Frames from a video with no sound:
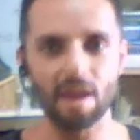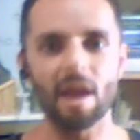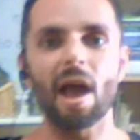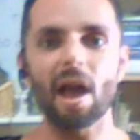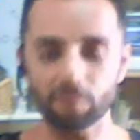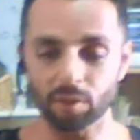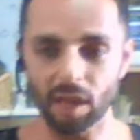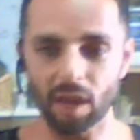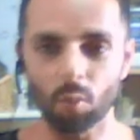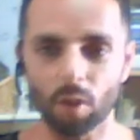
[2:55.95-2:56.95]
After
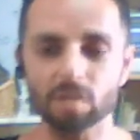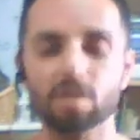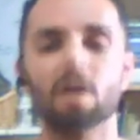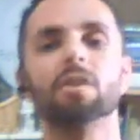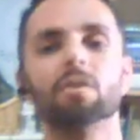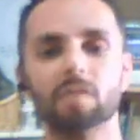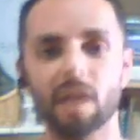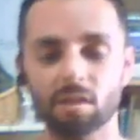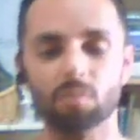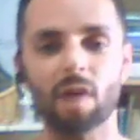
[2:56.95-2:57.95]
that, once on your
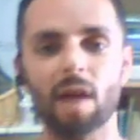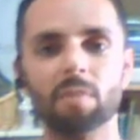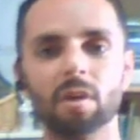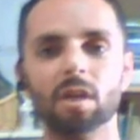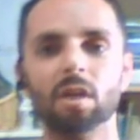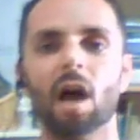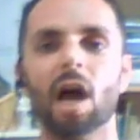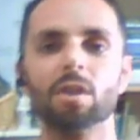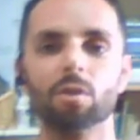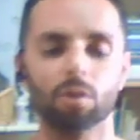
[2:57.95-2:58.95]
10th rep,
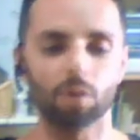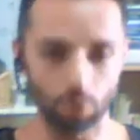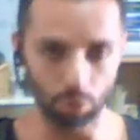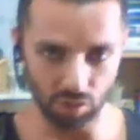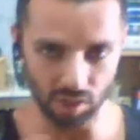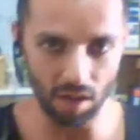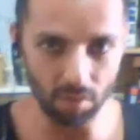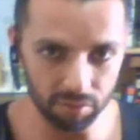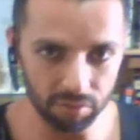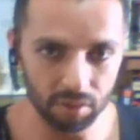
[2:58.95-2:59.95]
either
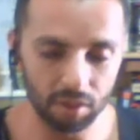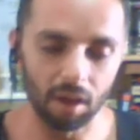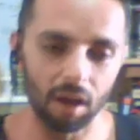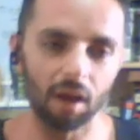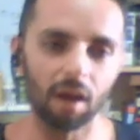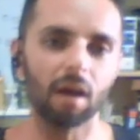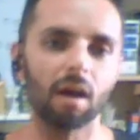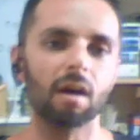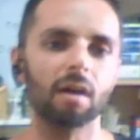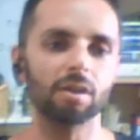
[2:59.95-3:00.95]
yourself,
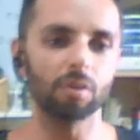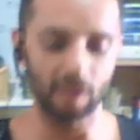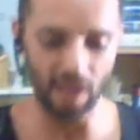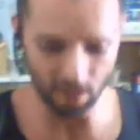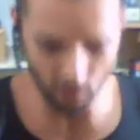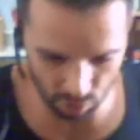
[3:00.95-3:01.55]
you can actually just